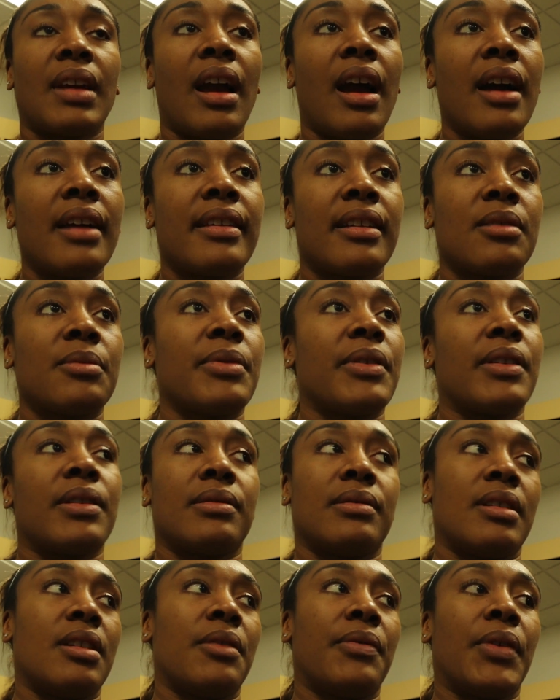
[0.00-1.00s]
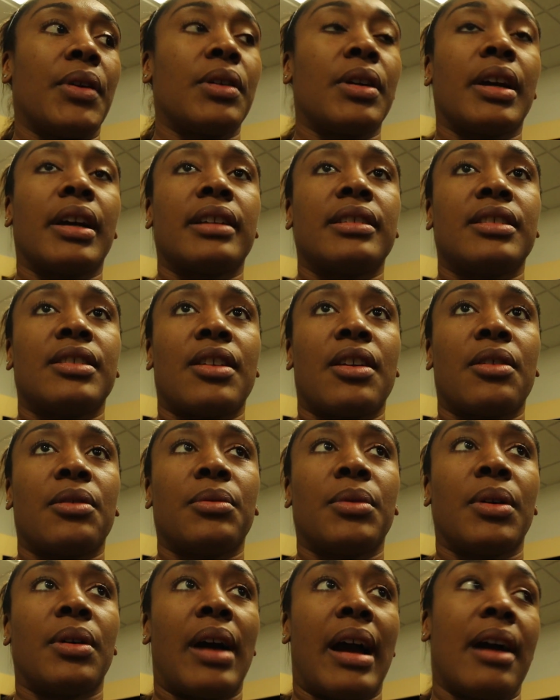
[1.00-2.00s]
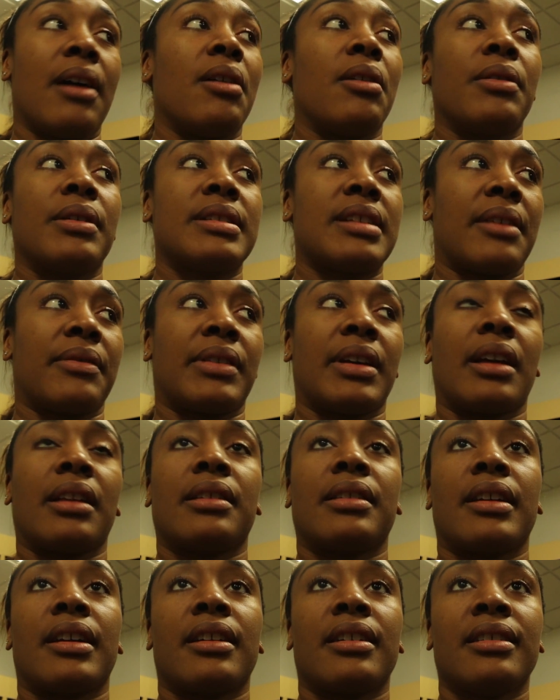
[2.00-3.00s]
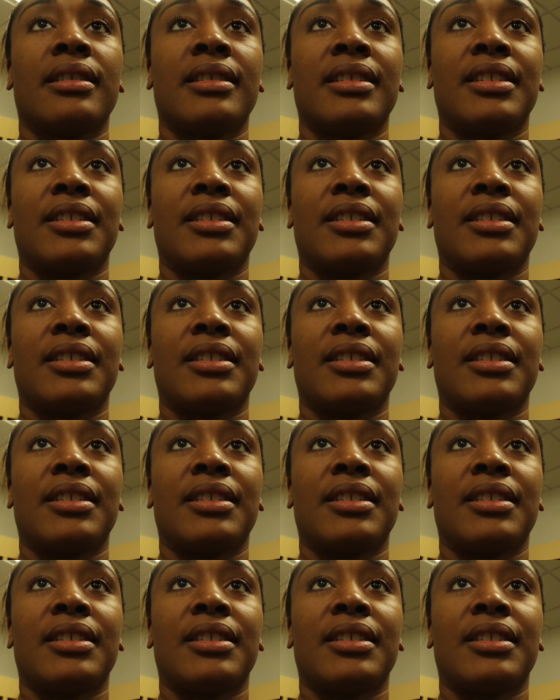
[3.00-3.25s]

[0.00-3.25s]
Oh, that'll feel good. You know, well, I always have Kelly there.